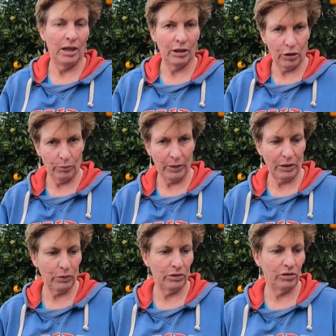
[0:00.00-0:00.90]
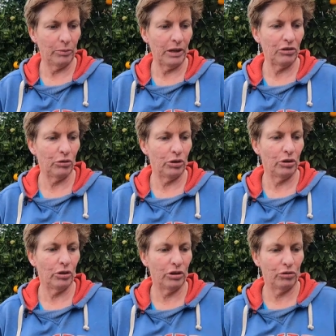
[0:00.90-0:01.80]
and going backwards, so make sure
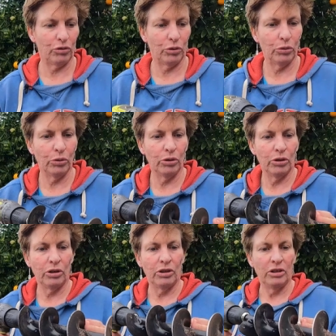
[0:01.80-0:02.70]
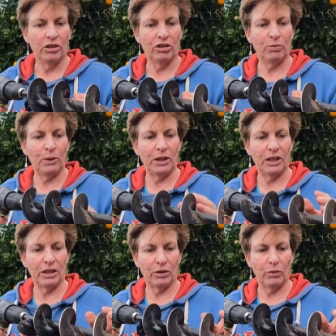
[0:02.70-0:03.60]
you've got the drill
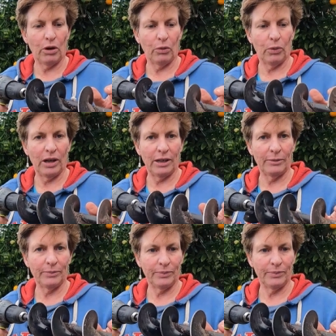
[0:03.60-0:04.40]
spinning in the right way.